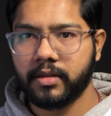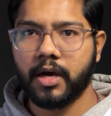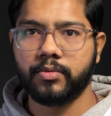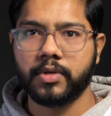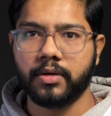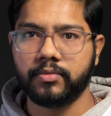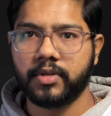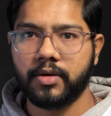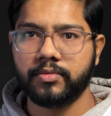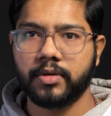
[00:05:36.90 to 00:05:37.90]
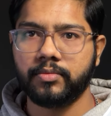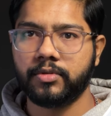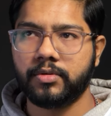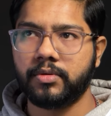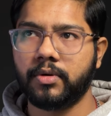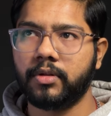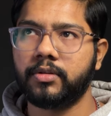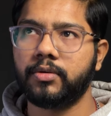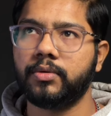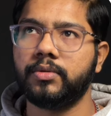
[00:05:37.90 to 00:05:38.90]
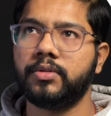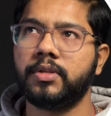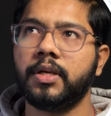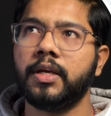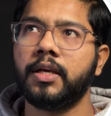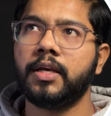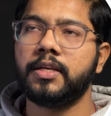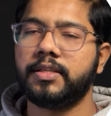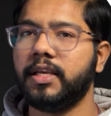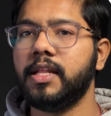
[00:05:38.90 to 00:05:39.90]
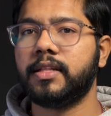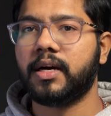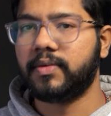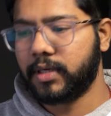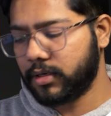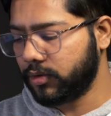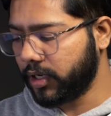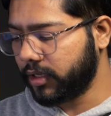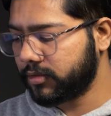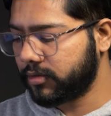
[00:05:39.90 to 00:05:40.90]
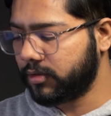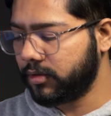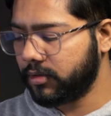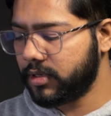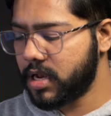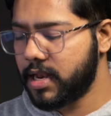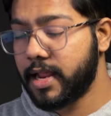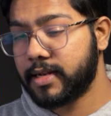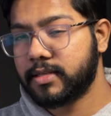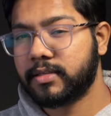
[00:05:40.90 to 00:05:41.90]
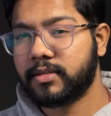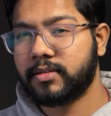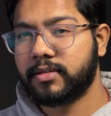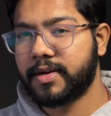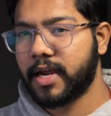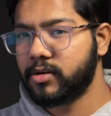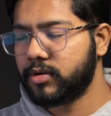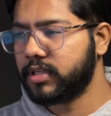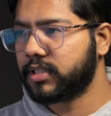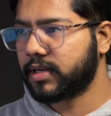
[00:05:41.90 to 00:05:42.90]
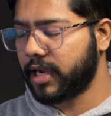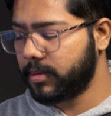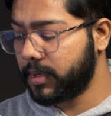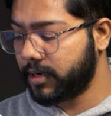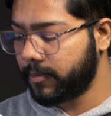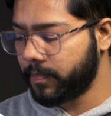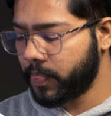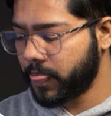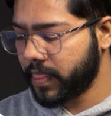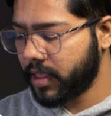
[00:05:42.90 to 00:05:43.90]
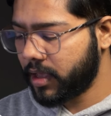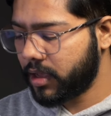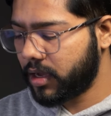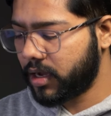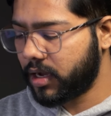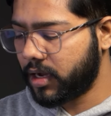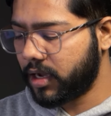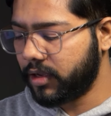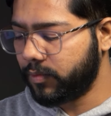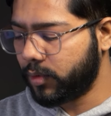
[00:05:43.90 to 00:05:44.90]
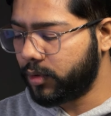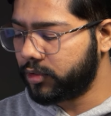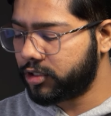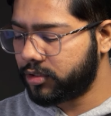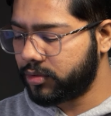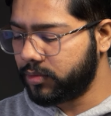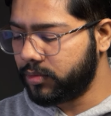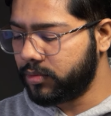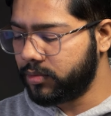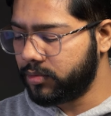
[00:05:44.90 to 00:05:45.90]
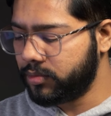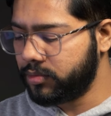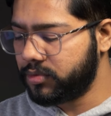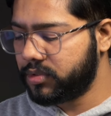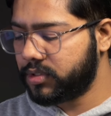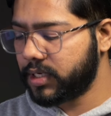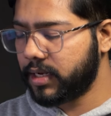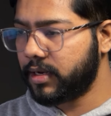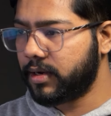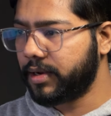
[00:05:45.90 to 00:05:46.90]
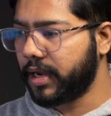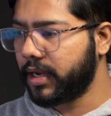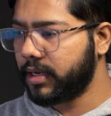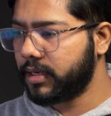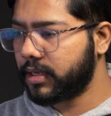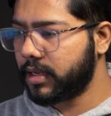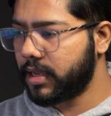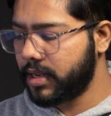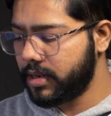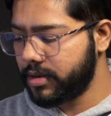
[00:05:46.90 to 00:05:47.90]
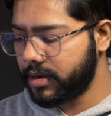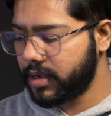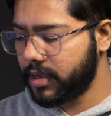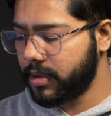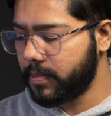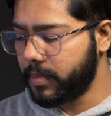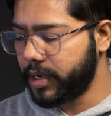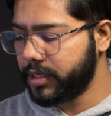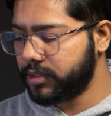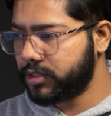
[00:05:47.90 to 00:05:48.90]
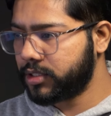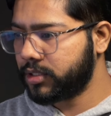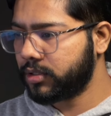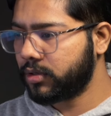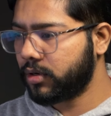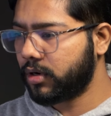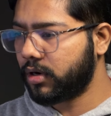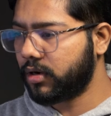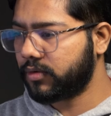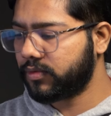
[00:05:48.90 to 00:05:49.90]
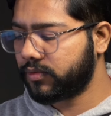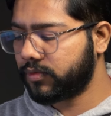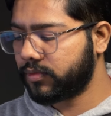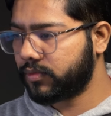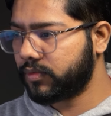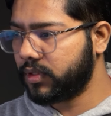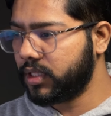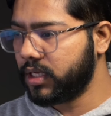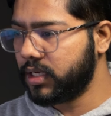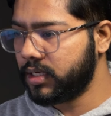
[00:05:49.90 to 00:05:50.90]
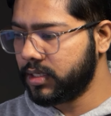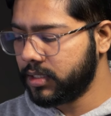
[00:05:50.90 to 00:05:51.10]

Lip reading: downtown Toronto's CN Tower. Okay, so let's try to describe it. I want to generate an image of the